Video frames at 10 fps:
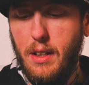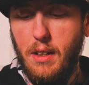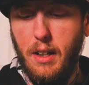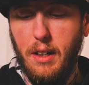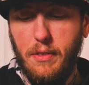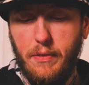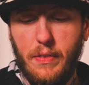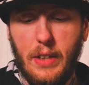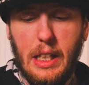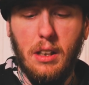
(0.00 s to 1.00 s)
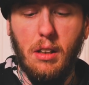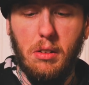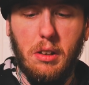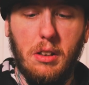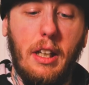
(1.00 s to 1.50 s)
Alright,
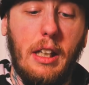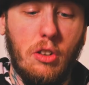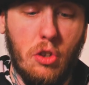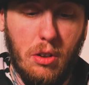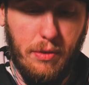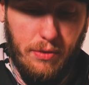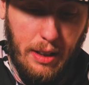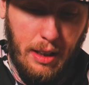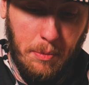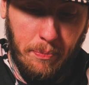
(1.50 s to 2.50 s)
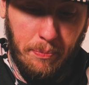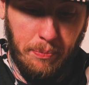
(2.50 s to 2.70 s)
Uriel, Angel of Flame.